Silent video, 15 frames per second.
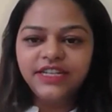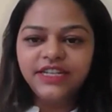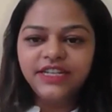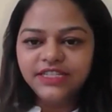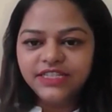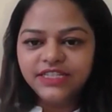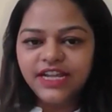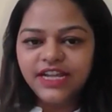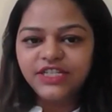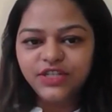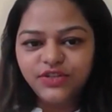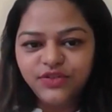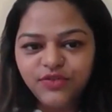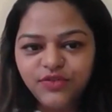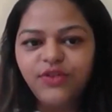
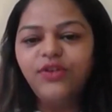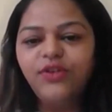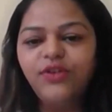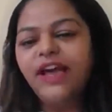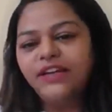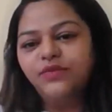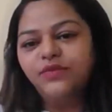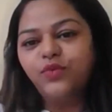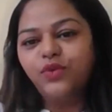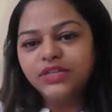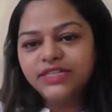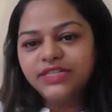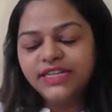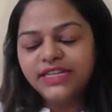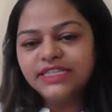lecturer in international
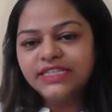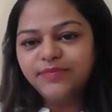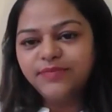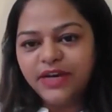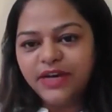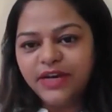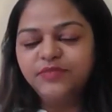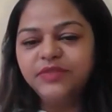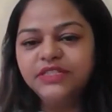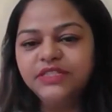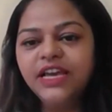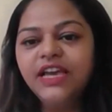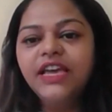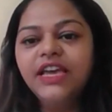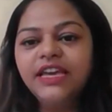law at War
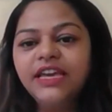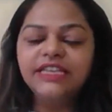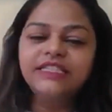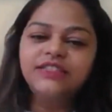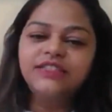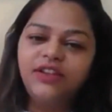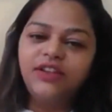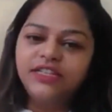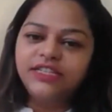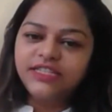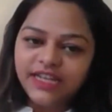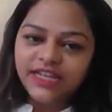Studies Department,